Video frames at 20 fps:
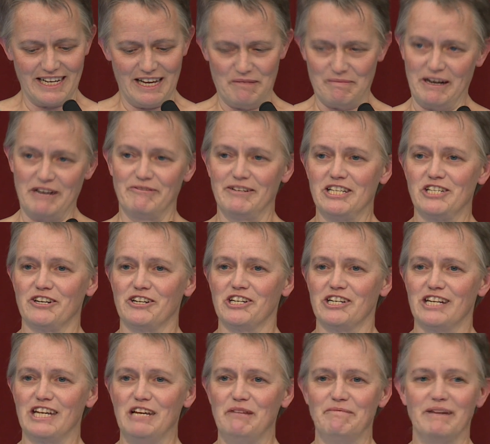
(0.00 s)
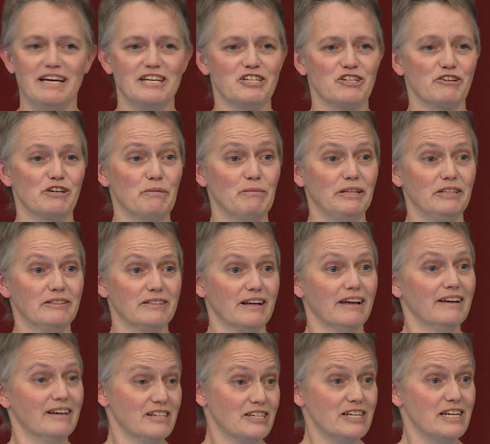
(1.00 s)
And my research team has scribbled
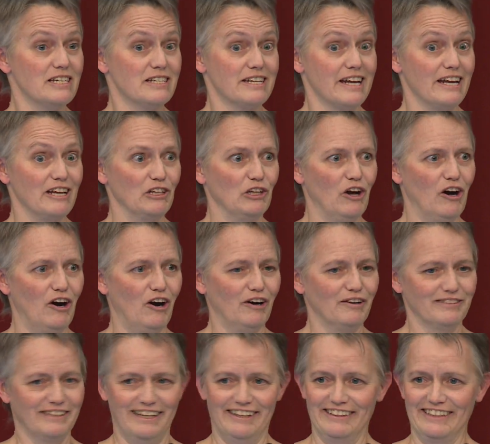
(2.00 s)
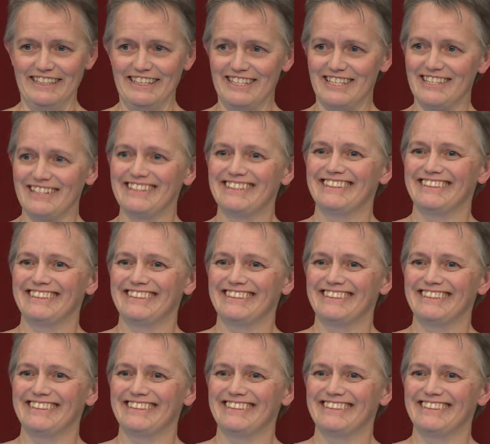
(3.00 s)
C state law on this.